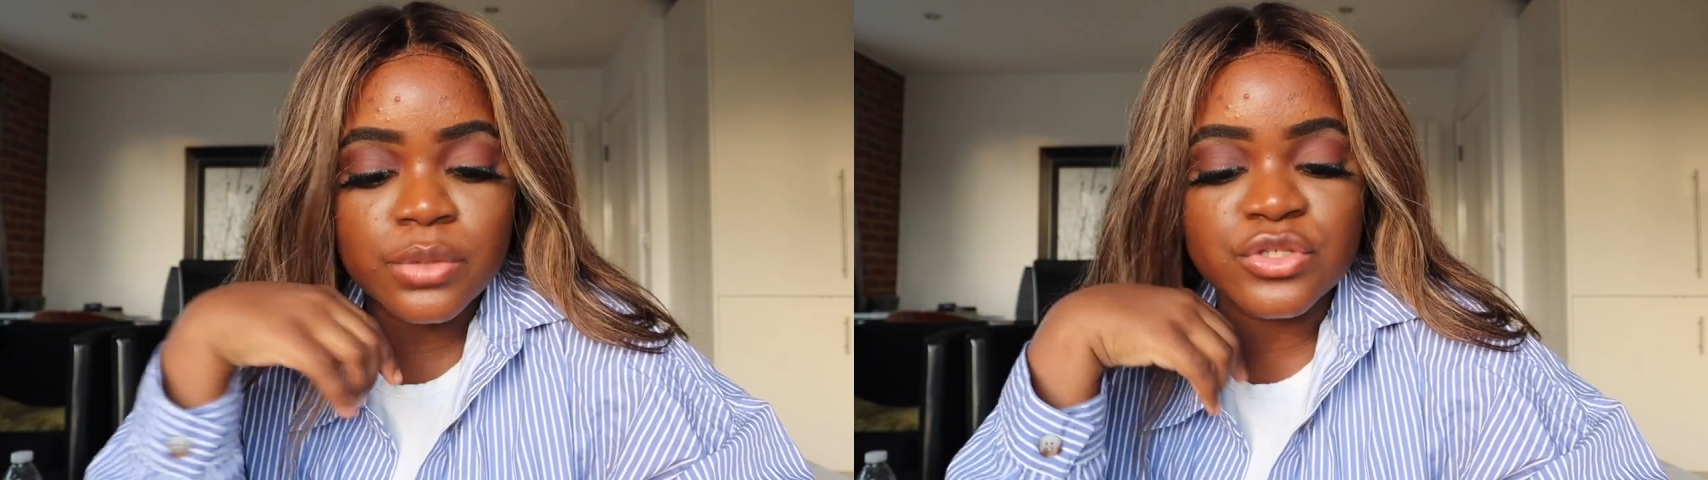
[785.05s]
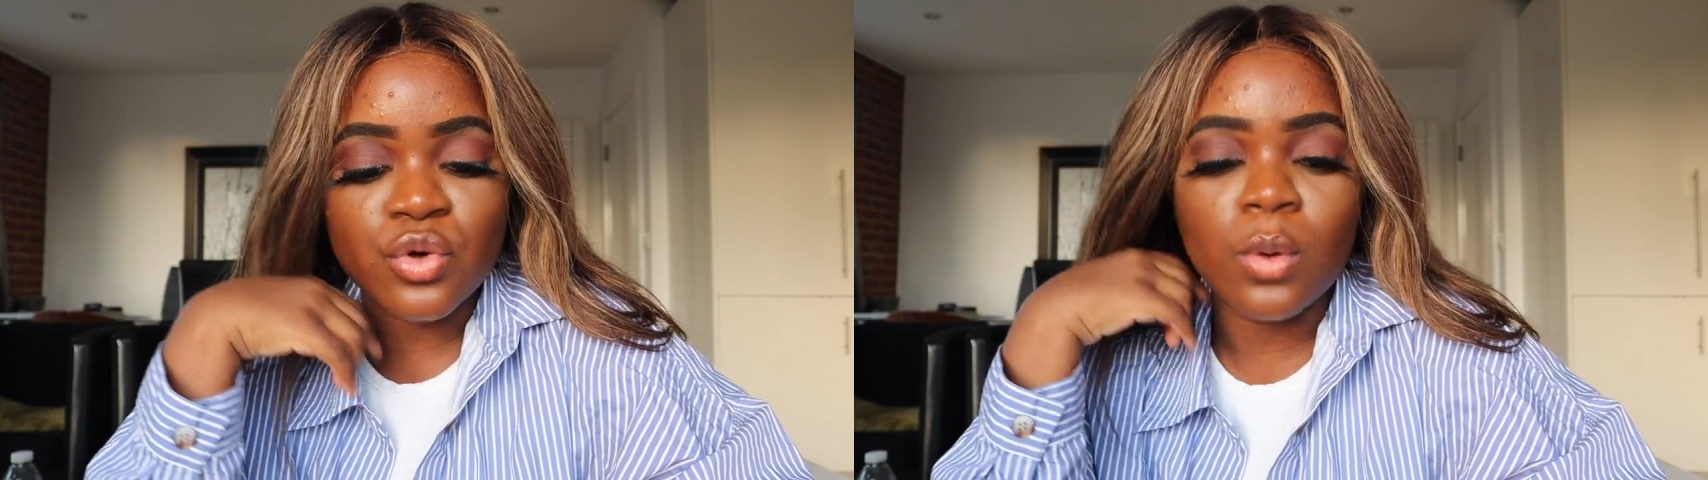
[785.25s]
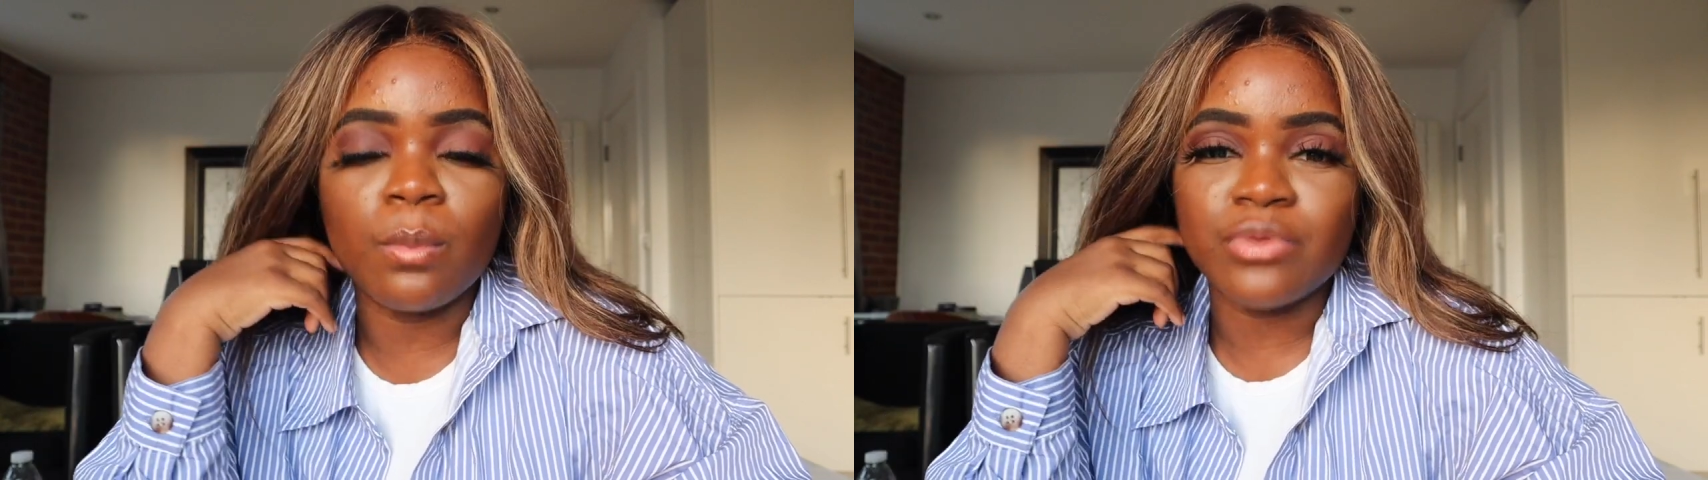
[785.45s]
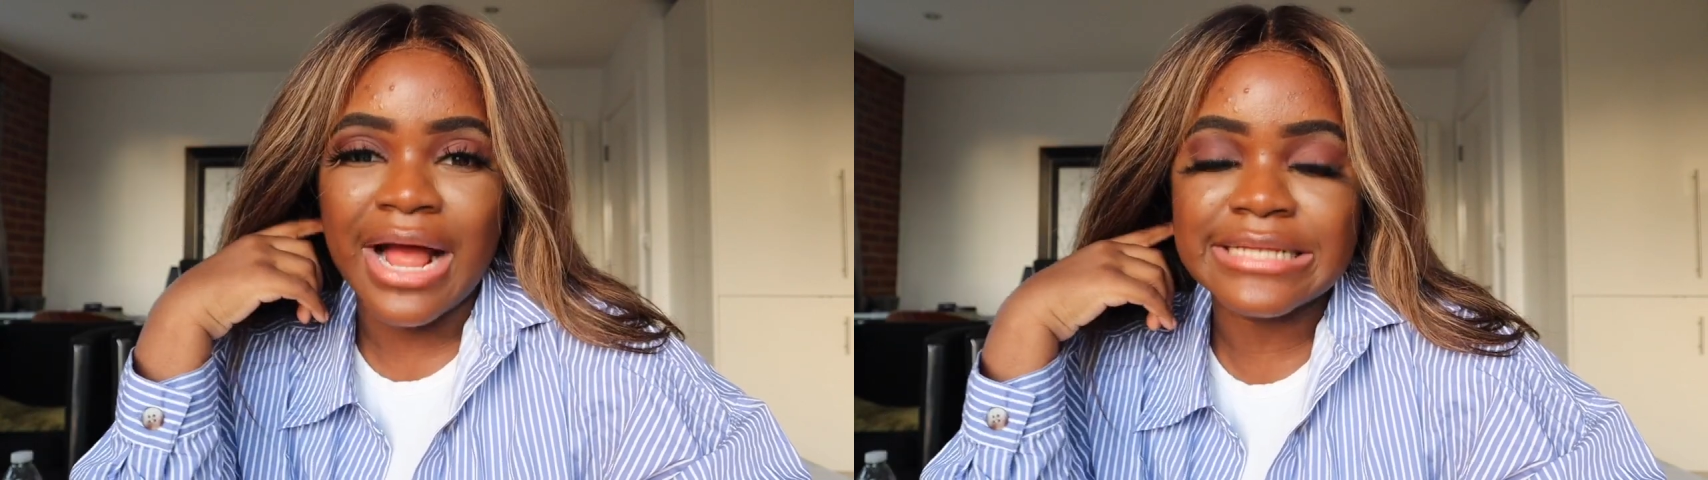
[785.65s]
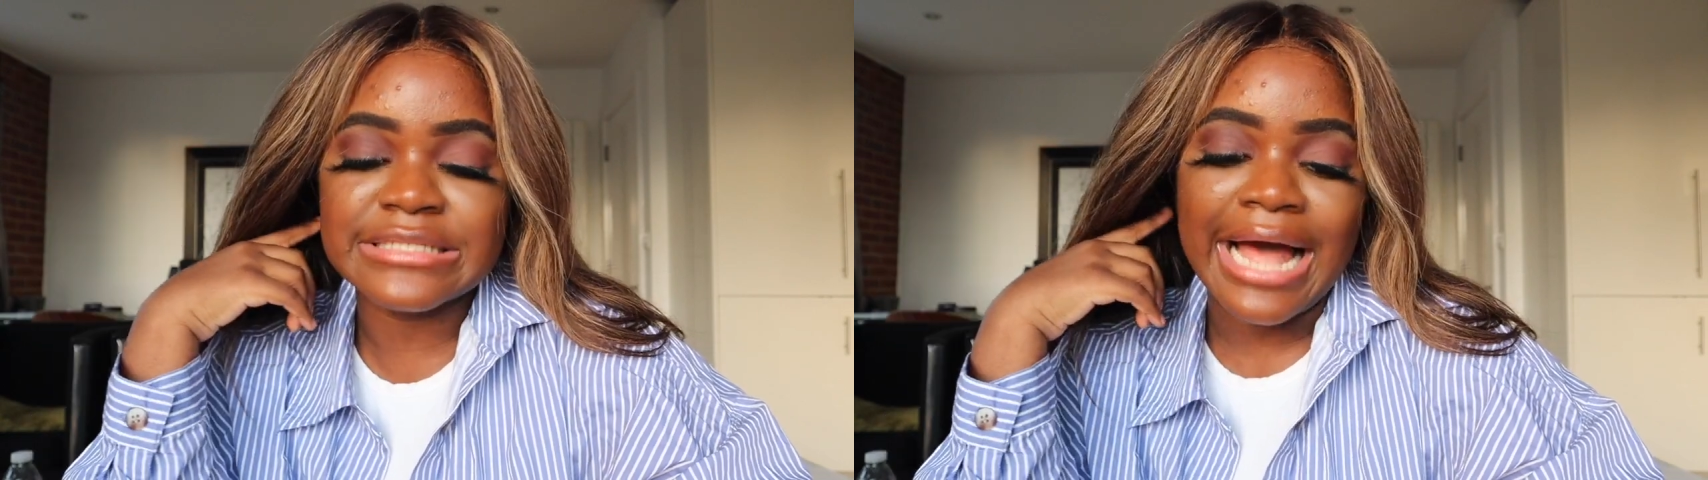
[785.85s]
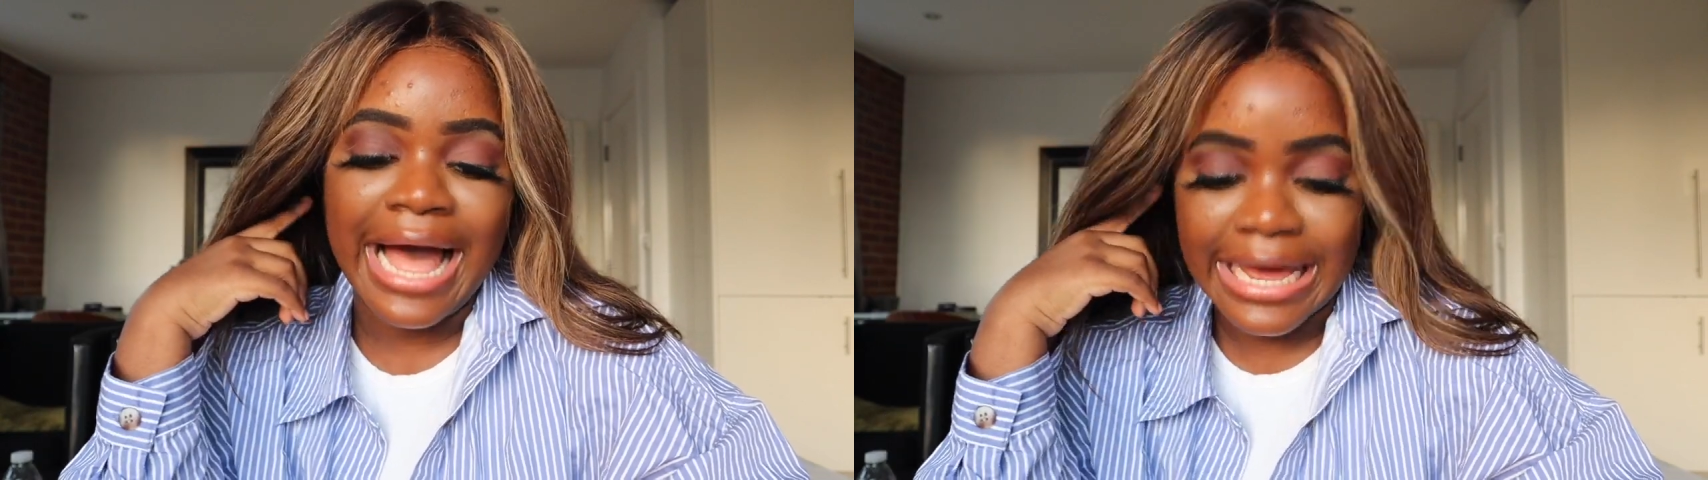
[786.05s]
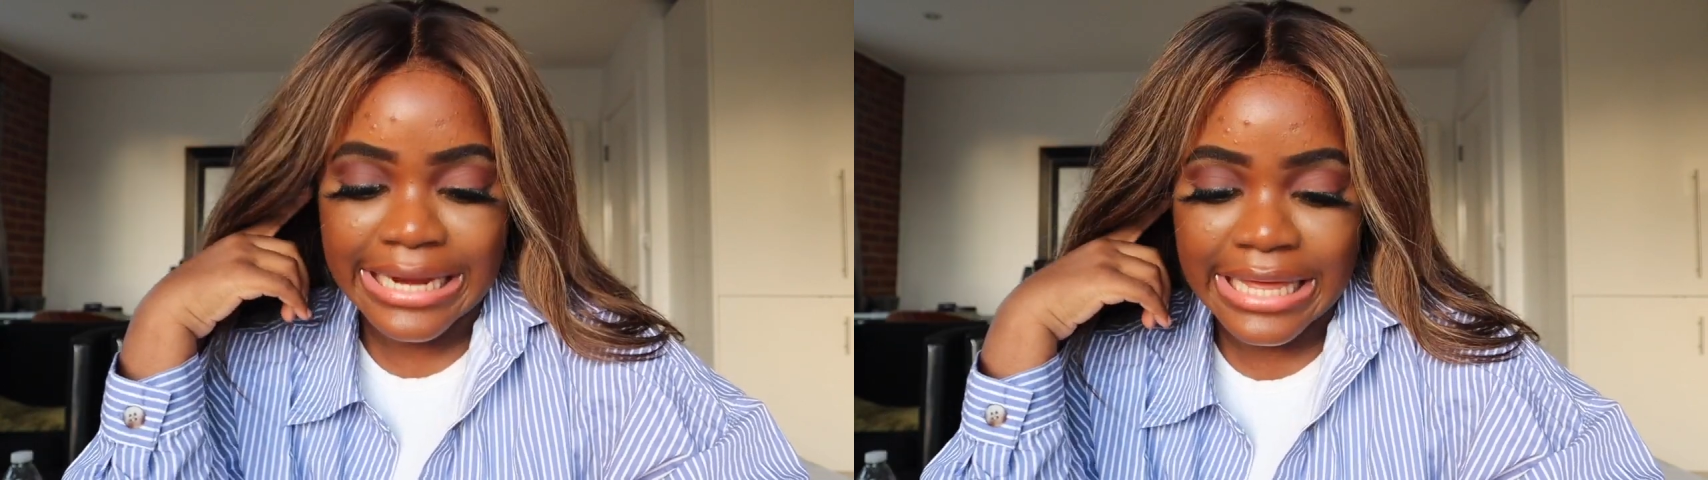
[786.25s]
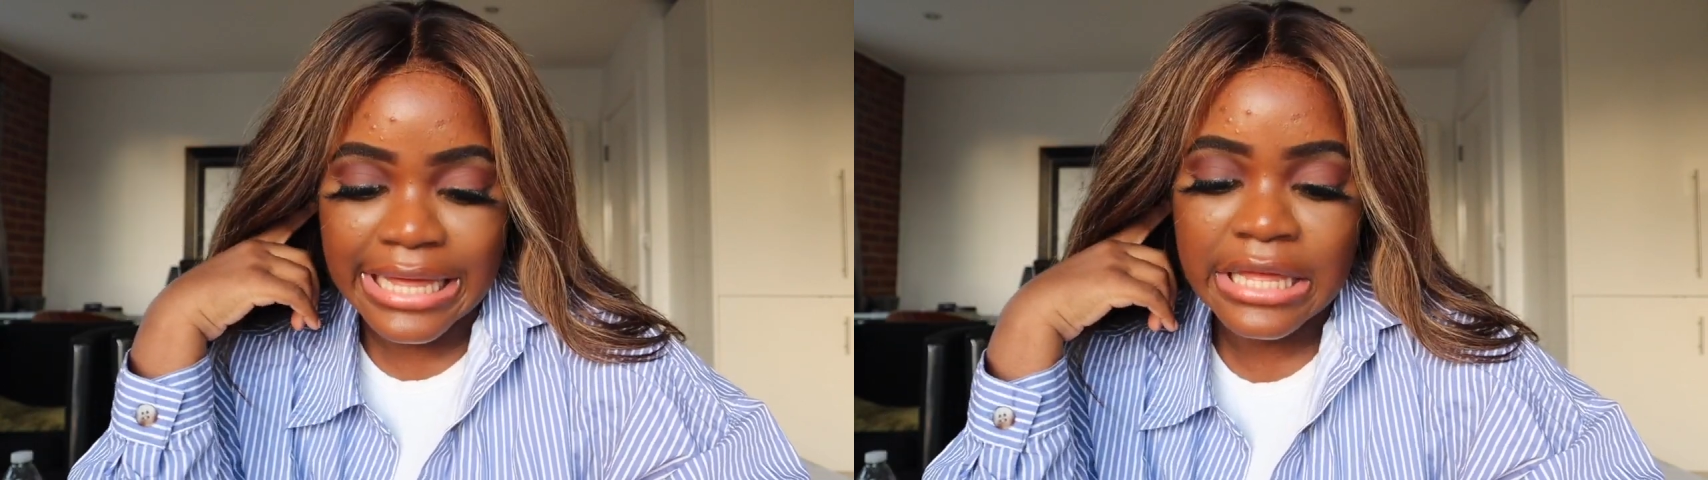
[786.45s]
is called Brand
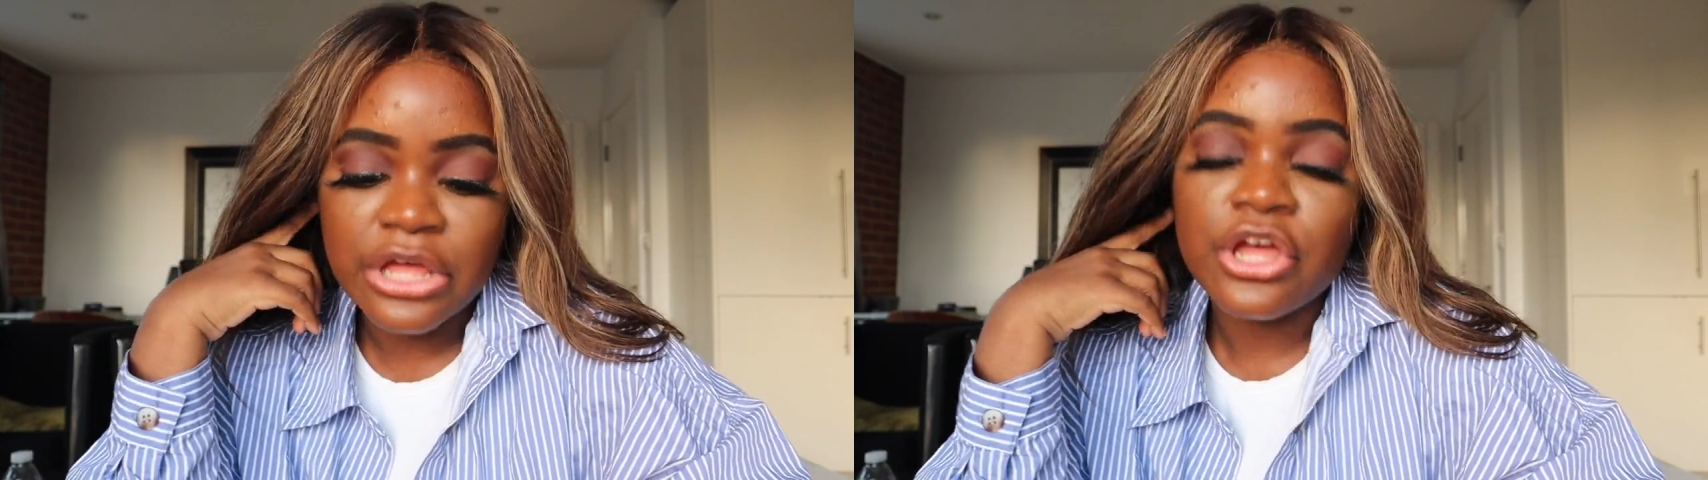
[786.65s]
Alley.